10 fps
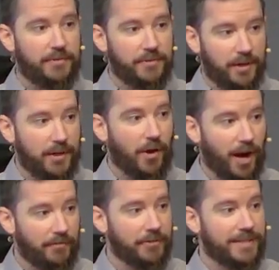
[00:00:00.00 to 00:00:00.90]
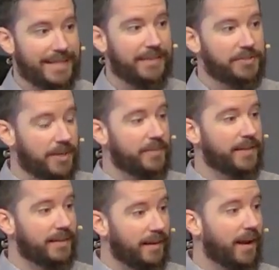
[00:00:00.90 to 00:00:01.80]
it. If you're going to offer to give
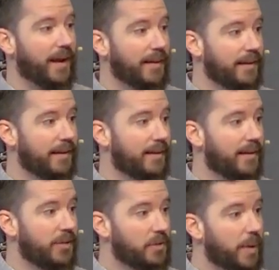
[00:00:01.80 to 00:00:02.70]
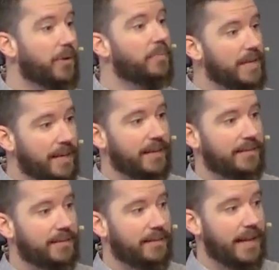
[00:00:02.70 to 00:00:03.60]
something to God, you better mean
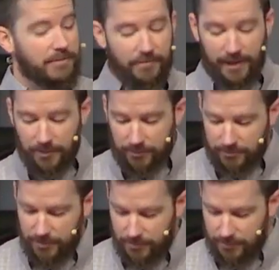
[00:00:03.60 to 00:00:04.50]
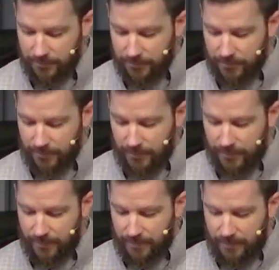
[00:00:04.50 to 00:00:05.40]
it and follow through.
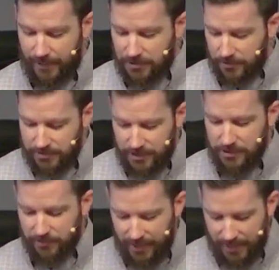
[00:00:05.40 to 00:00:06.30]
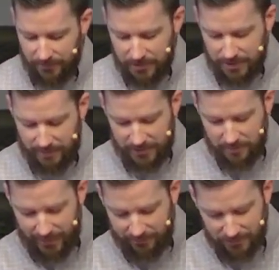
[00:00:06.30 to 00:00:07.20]
I sold digital cameras at Best
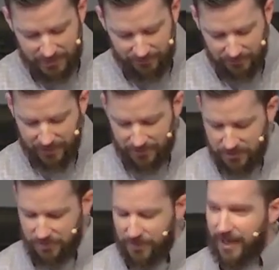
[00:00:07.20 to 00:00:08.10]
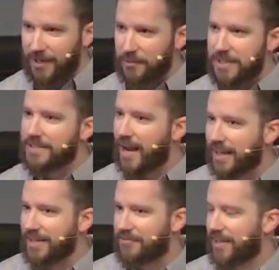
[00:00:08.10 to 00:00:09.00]
Buy for several years, and we had a
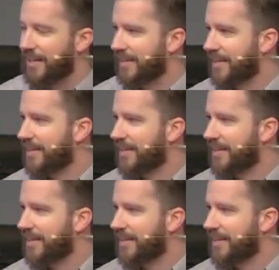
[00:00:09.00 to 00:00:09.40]
restocking fee